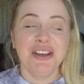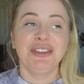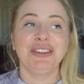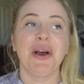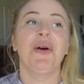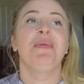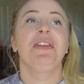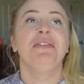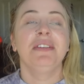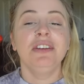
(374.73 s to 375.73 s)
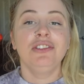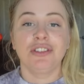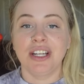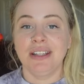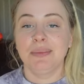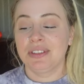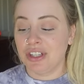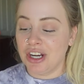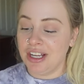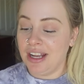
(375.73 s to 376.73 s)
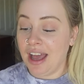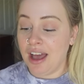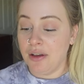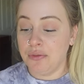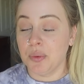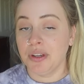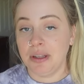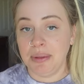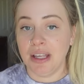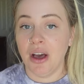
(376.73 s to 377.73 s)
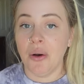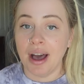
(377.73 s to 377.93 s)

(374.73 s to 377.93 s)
So the vivid dream started at 4 DPO.